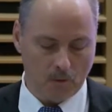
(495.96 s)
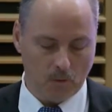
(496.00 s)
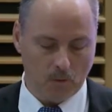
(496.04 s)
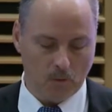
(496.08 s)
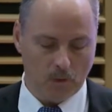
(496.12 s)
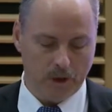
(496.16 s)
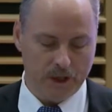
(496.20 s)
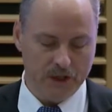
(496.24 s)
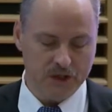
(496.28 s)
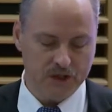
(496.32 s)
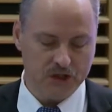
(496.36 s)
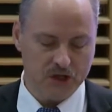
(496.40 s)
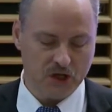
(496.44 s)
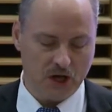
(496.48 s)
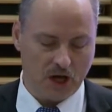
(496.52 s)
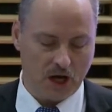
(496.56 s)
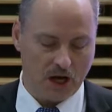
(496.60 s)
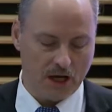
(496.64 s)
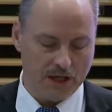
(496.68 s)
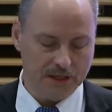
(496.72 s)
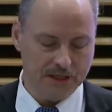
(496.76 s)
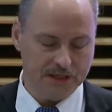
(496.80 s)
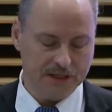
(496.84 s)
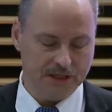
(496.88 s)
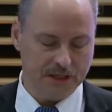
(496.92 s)
which
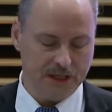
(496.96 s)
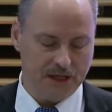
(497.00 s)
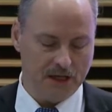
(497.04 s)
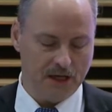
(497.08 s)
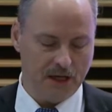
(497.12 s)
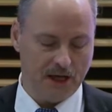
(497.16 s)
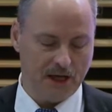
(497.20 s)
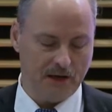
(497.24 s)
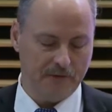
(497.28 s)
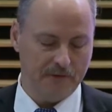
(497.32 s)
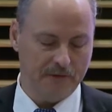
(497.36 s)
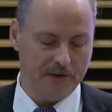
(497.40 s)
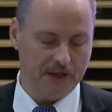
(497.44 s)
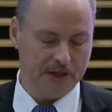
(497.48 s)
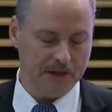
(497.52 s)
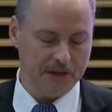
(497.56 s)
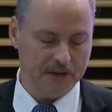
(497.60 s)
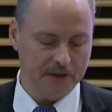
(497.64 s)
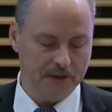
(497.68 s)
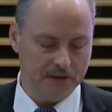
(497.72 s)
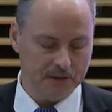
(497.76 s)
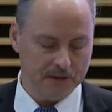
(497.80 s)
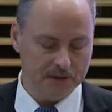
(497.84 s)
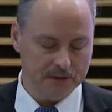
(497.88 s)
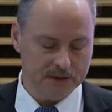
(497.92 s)
are still
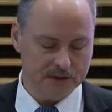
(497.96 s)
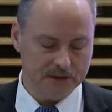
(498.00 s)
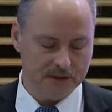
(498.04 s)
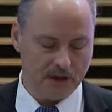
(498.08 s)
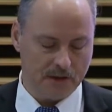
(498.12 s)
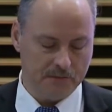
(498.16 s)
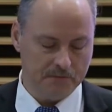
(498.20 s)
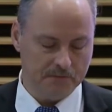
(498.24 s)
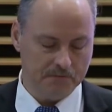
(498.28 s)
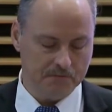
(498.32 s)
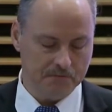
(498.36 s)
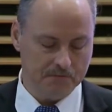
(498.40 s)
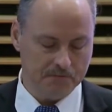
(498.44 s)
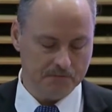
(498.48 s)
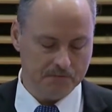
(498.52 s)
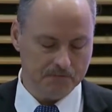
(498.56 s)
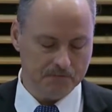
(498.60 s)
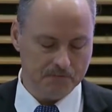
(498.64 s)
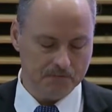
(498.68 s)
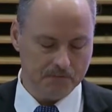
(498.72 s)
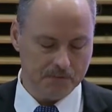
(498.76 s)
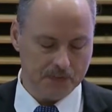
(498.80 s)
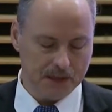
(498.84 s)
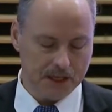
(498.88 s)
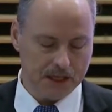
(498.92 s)
having some
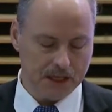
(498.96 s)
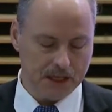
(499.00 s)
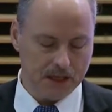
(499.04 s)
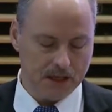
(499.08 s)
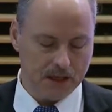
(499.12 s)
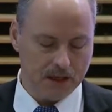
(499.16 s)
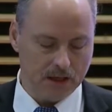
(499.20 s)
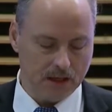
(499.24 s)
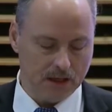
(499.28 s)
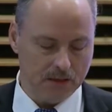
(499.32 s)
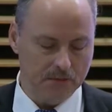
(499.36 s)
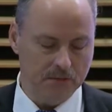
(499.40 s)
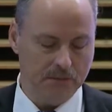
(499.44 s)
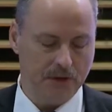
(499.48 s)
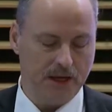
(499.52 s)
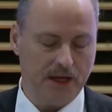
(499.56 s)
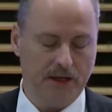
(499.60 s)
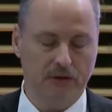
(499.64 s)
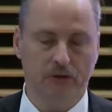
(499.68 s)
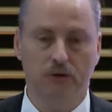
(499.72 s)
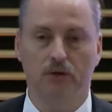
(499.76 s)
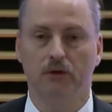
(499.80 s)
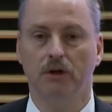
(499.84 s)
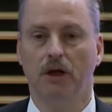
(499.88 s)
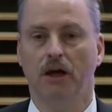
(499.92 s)

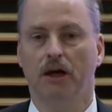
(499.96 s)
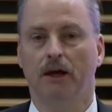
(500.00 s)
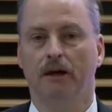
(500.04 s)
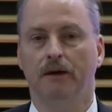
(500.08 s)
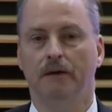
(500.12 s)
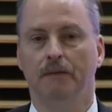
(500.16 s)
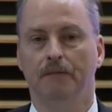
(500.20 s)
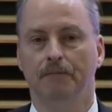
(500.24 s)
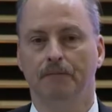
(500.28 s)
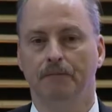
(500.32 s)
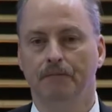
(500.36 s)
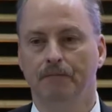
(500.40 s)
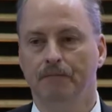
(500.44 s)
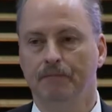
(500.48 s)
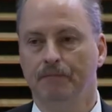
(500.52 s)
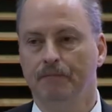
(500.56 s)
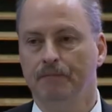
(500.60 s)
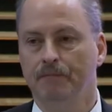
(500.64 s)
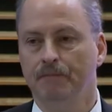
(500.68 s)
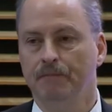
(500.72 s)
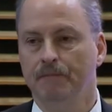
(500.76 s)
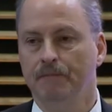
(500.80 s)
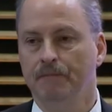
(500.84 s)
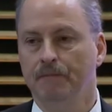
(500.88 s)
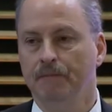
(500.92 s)
impact today.
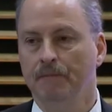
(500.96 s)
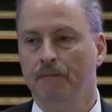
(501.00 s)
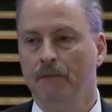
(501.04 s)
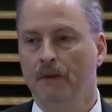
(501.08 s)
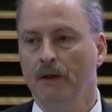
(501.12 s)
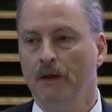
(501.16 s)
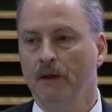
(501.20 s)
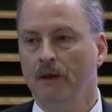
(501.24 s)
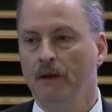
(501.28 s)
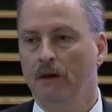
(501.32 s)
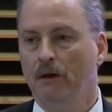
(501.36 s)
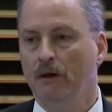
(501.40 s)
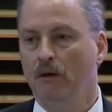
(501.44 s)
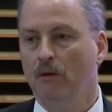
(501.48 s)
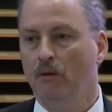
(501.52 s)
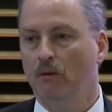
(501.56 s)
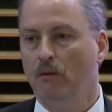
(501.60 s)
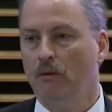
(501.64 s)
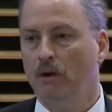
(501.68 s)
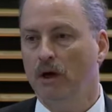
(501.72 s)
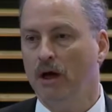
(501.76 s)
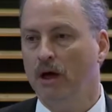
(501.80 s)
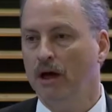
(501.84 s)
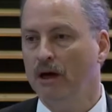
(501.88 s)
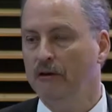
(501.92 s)

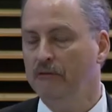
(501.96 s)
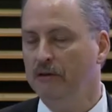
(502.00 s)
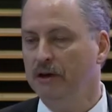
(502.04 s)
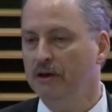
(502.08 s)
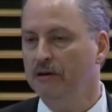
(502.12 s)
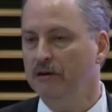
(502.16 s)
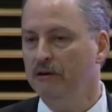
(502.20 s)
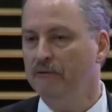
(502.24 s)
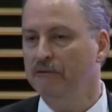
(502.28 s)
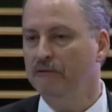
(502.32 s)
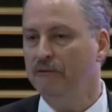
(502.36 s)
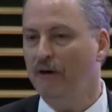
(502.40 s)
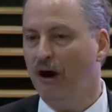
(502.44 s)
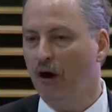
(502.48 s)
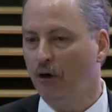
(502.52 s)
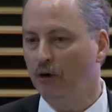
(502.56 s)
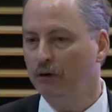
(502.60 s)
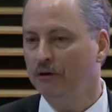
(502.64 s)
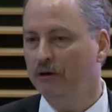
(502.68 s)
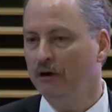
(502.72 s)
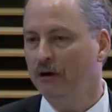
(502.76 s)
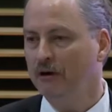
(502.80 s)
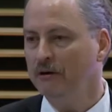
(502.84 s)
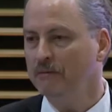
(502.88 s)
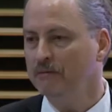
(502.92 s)
We are having the
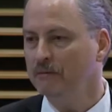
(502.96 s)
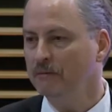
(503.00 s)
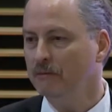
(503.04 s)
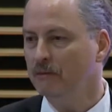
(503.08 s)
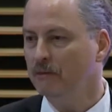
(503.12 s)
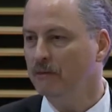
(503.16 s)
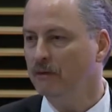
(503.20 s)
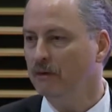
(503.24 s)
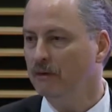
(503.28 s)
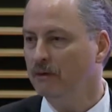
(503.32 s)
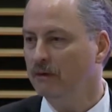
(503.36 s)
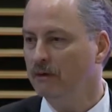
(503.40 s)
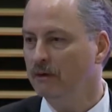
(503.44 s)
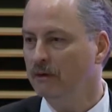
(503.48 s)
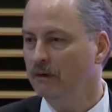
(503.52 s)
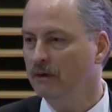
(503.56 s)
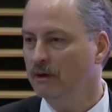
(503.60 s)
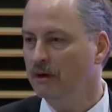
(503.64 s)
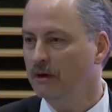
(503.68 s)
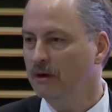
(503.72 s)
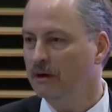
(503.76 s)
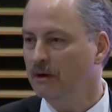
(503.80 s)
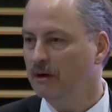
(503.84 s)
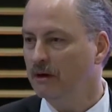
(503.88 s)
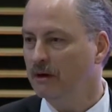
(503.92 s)
founder,
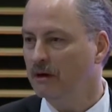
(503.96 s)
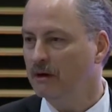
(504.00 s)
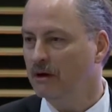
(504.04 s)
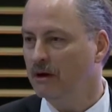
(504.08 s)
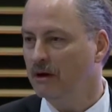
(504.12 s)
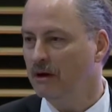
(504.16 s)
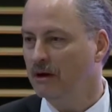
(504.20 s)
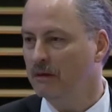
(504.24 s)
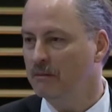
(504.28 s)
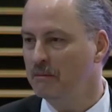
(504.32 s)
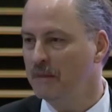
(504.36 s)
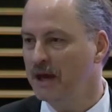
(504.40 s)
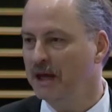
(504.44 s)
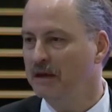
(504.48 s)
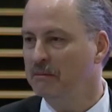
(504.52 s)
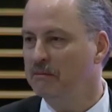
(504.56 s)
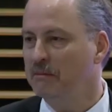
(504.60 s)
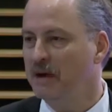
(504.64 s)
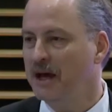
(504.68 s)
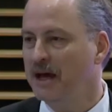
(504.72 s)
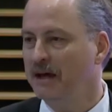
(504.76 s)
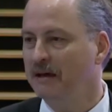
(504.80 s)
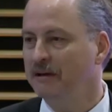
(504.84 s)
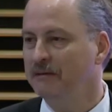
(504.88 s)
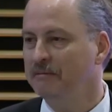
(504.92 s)

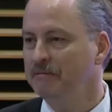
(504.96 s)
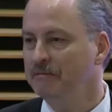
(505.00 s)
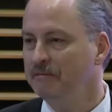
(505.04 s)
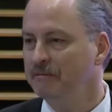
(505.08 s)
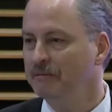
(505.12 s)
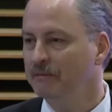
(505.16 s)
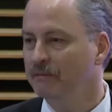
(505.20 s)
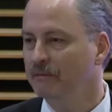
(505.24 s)
McMahon,